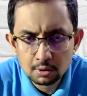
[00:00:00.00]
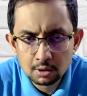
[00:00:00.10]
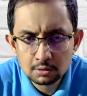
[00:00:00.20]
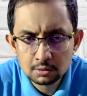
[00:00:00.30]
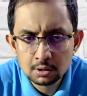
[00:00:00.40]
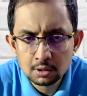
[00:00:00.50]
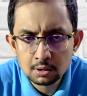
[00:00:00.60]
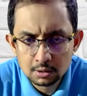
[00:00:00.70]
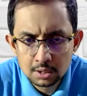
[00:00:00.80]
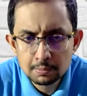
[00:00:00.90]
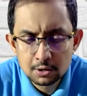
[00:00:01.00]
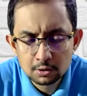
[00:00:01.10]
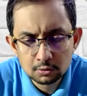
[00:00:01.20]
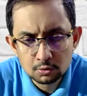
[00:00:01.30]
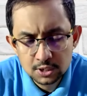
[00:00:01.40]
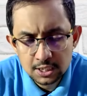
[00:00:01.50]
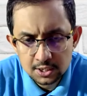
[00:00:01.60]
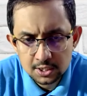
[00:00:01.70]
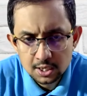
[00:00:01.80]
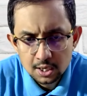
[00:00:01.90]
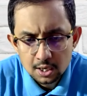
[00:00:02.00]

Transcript: on a debate on those things.